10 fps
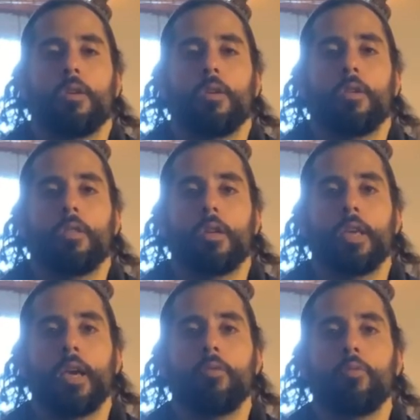And then
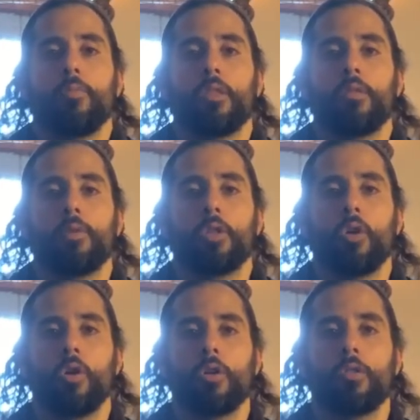again, we'll bring them
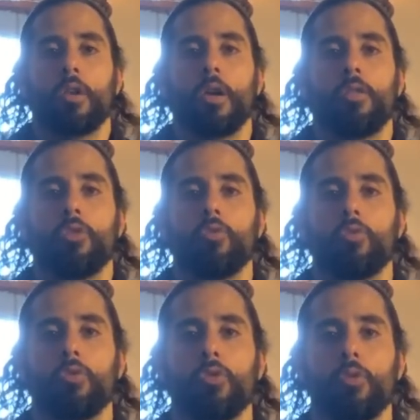alongside the
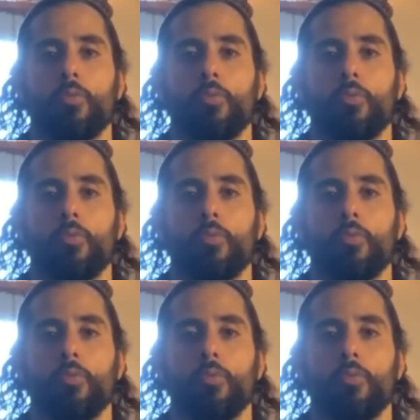torso.